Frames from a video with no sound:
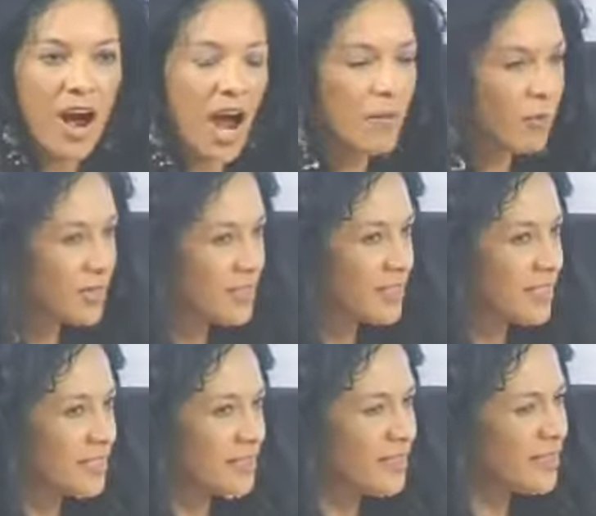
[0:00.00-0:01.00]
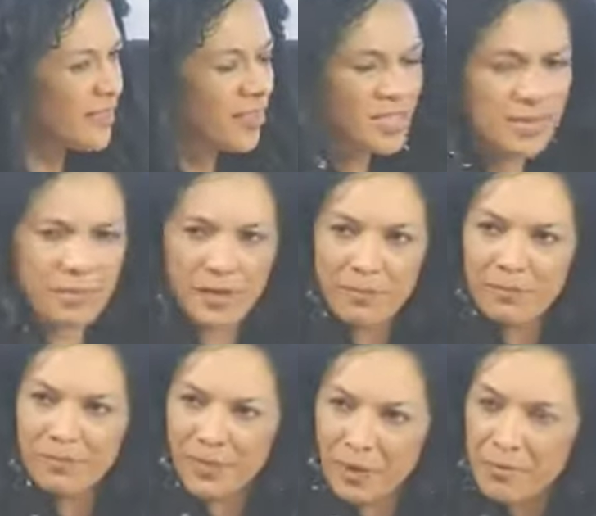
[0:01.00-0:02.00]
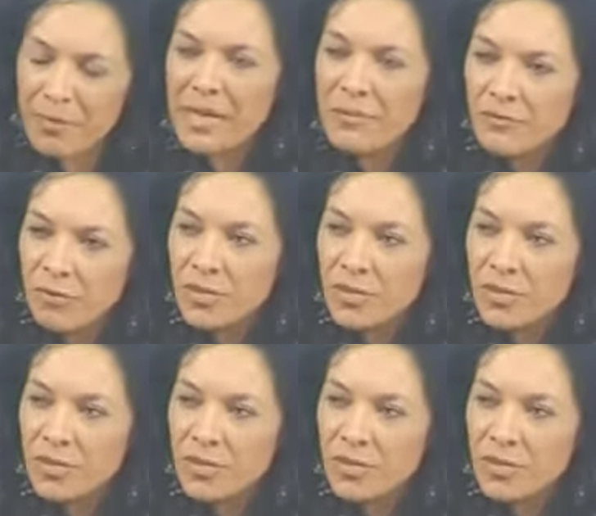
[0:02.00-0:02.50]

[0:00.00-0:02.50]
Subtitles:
I wanted it, you know, to compete with